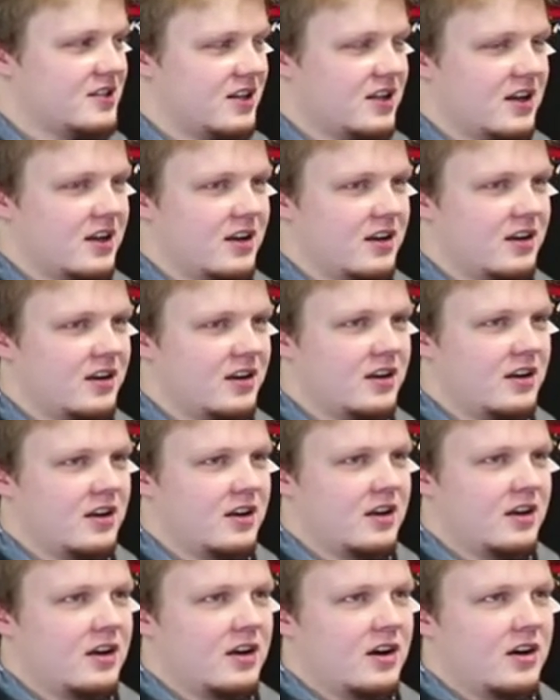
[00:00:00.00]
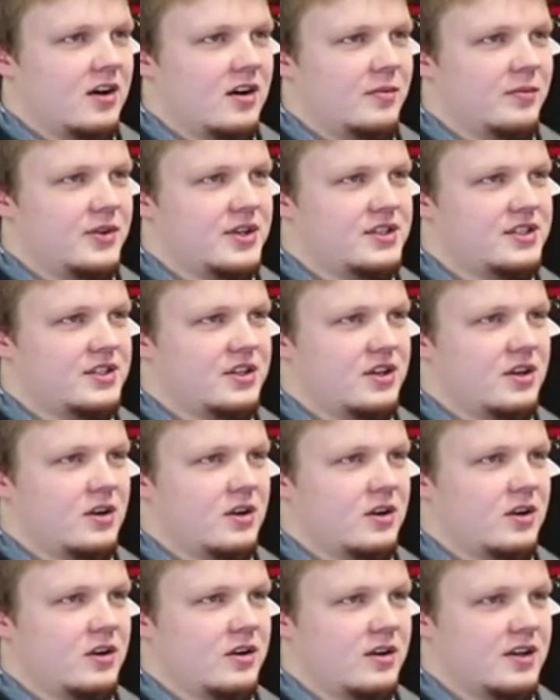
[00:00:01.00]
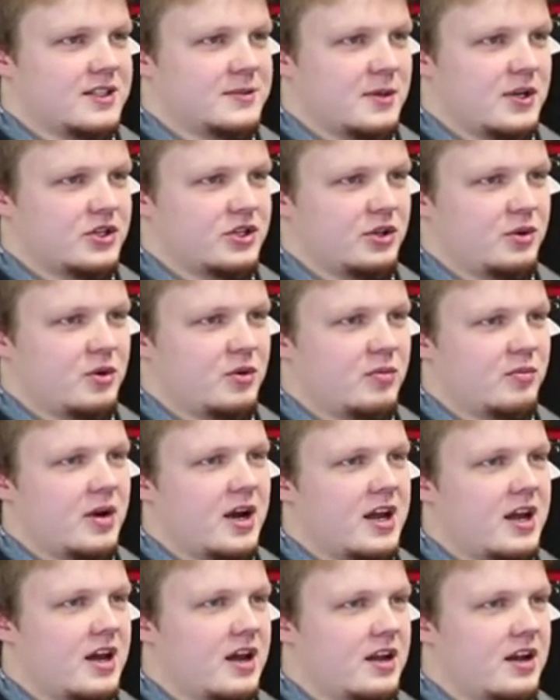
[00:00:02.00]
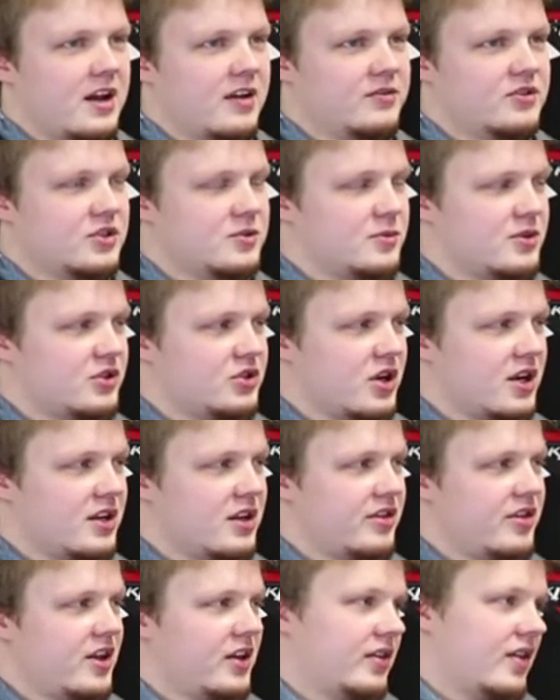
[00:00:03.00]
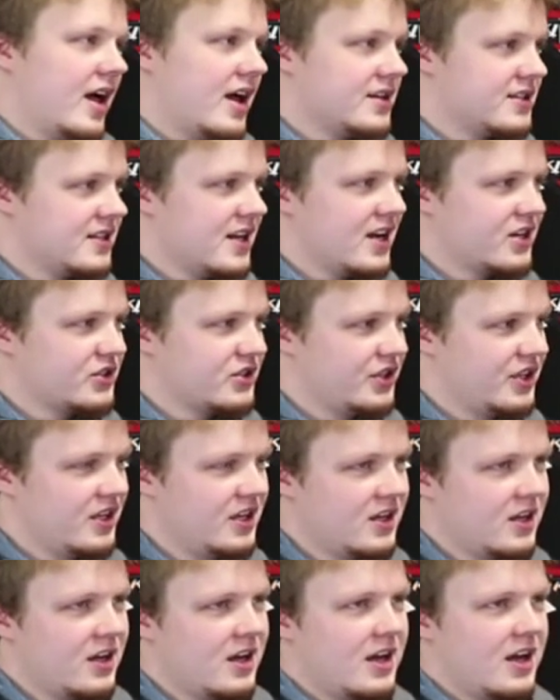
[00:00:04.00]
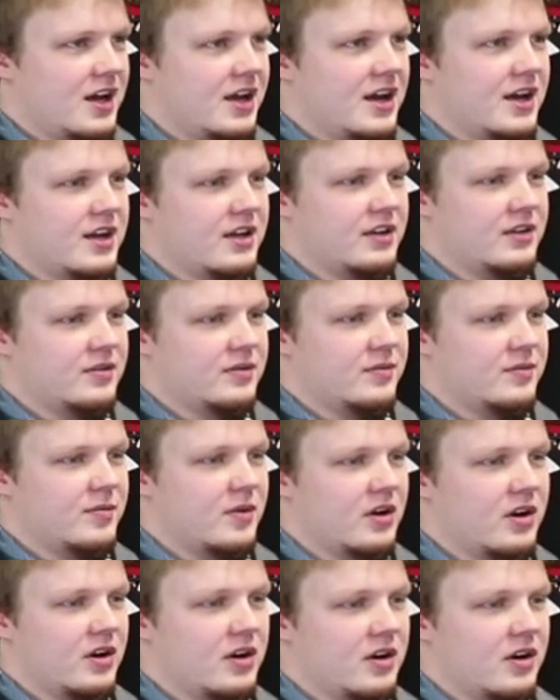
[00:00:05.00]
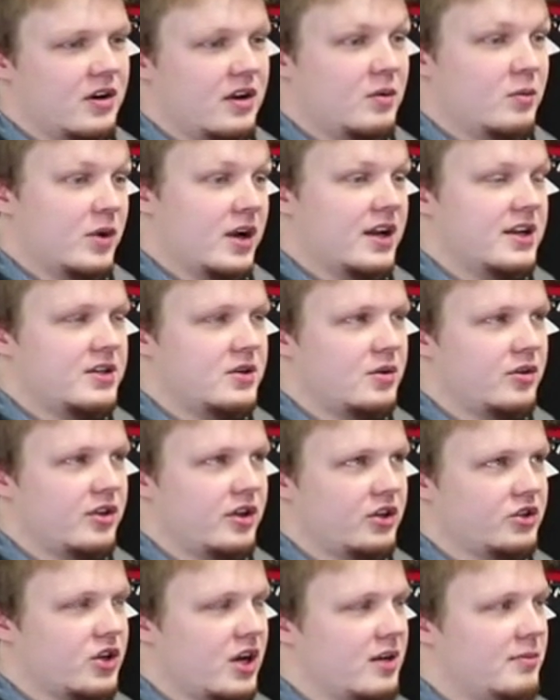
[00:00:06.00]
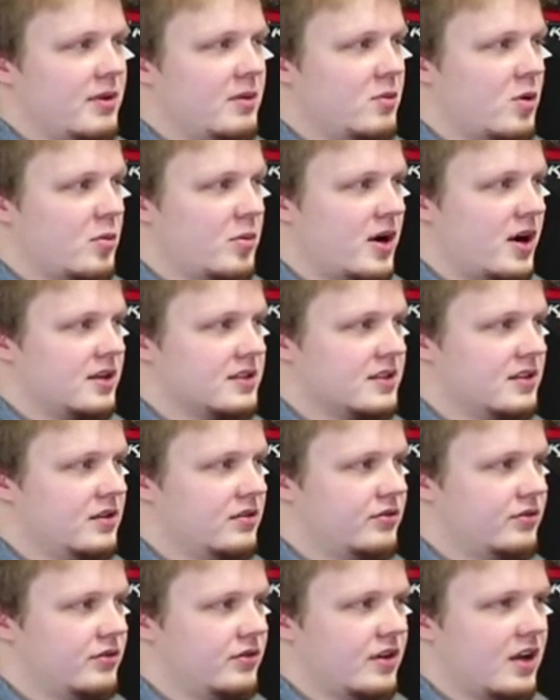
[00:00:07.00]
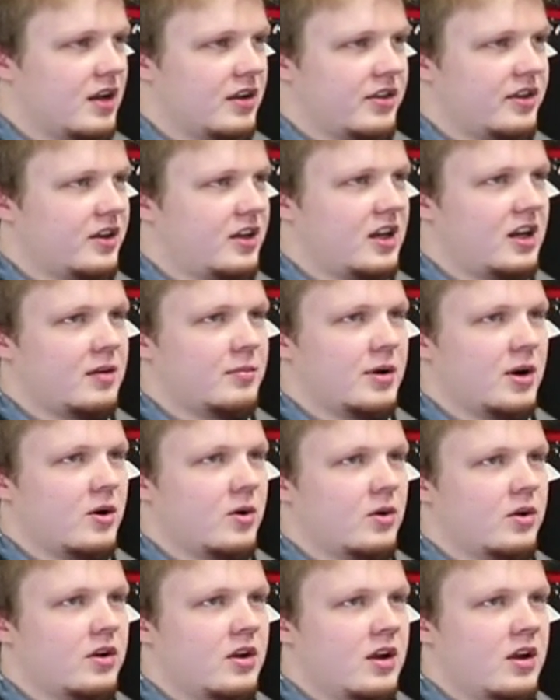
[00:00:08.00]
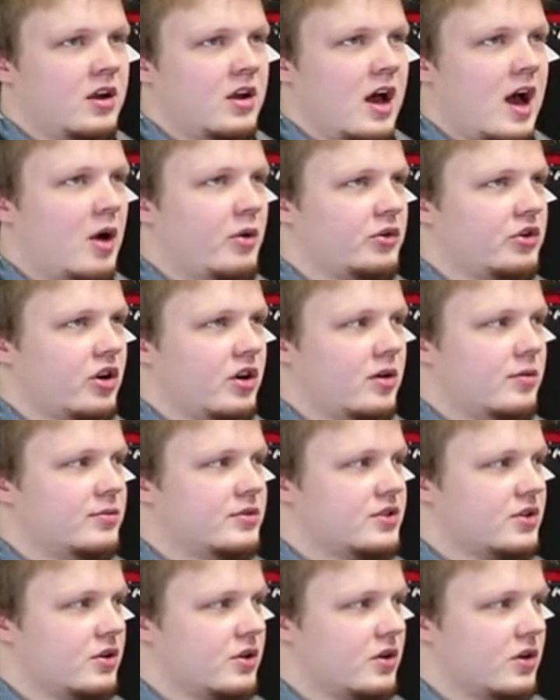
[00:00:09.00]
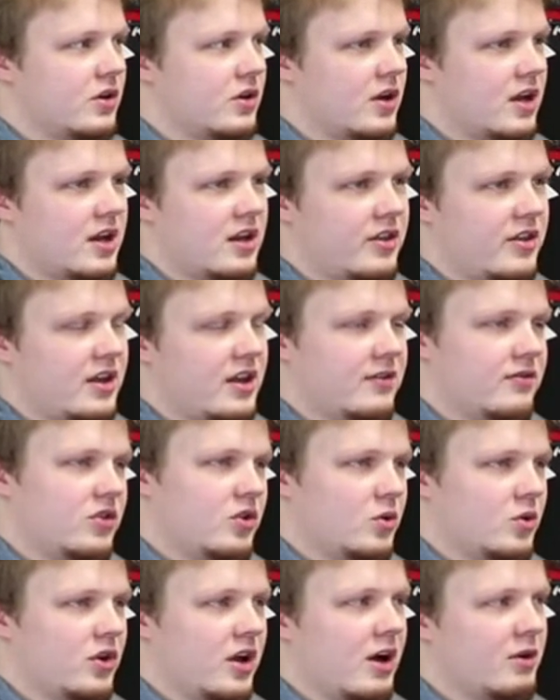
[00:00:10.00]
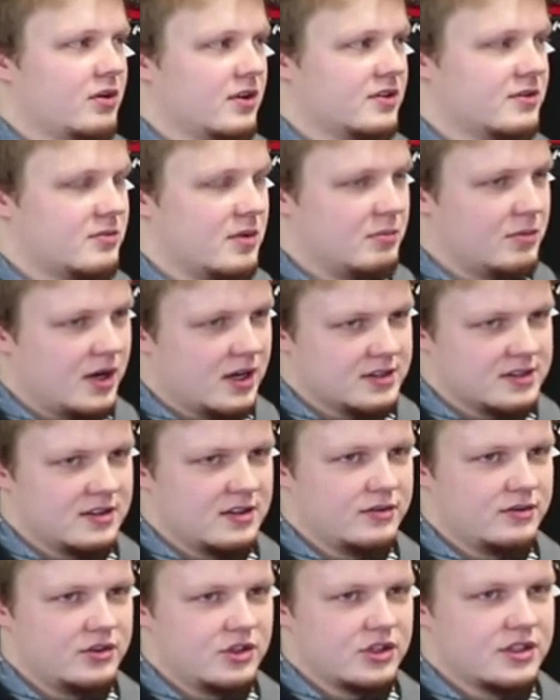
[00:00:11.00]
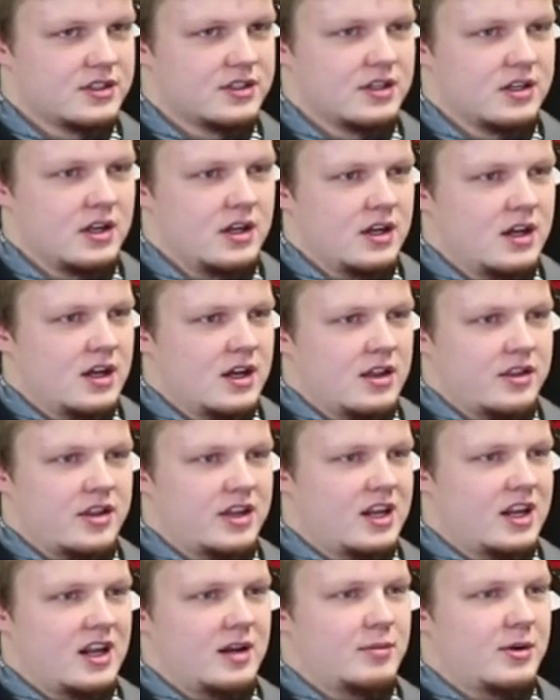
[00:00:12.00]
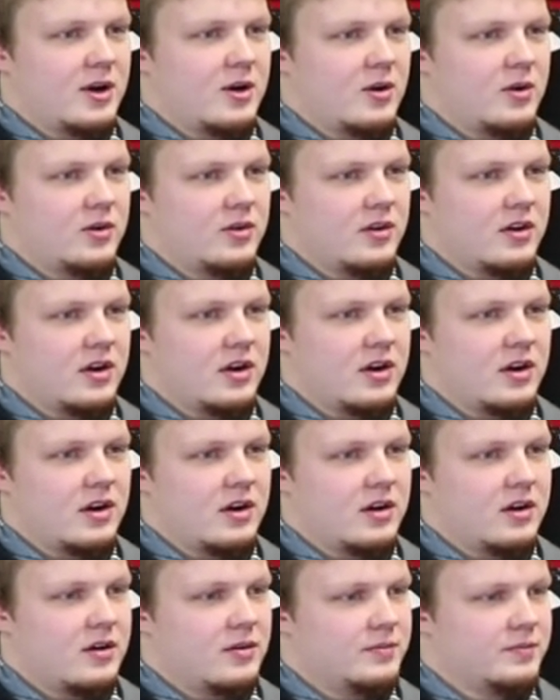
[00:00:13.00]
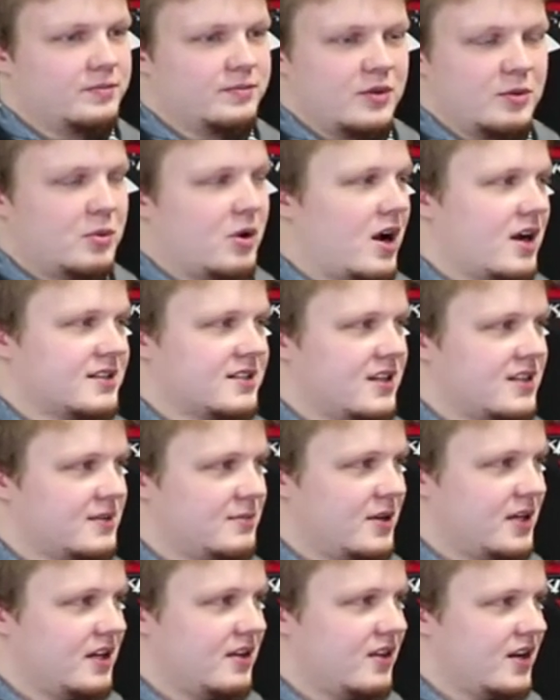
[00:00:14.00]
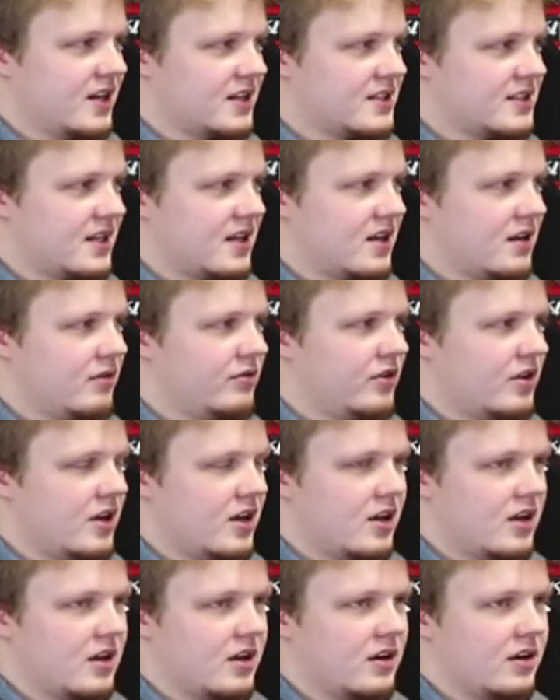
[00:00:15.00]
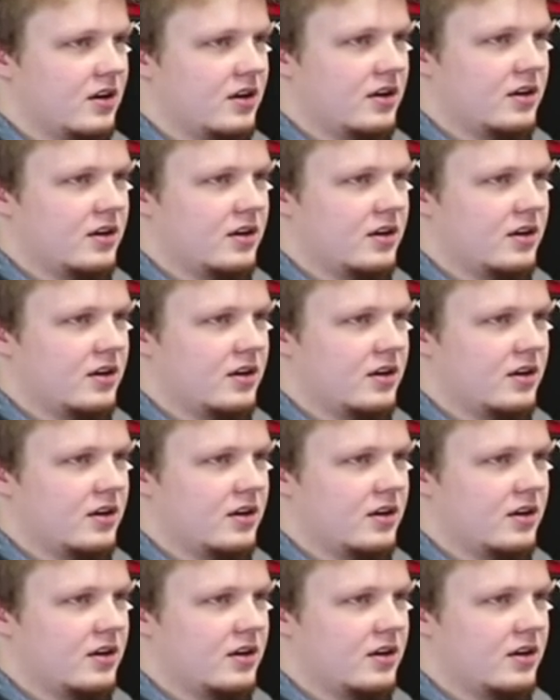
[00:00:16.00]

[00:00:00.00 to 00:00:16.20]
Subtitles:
And this year, especially with my head, I've just been trying to think less, actually. And when I do think, trying to be more positive, not thinking about outcomes or anything, even though the outcomes have been positive, just thinking about the process, making the next save, sure. And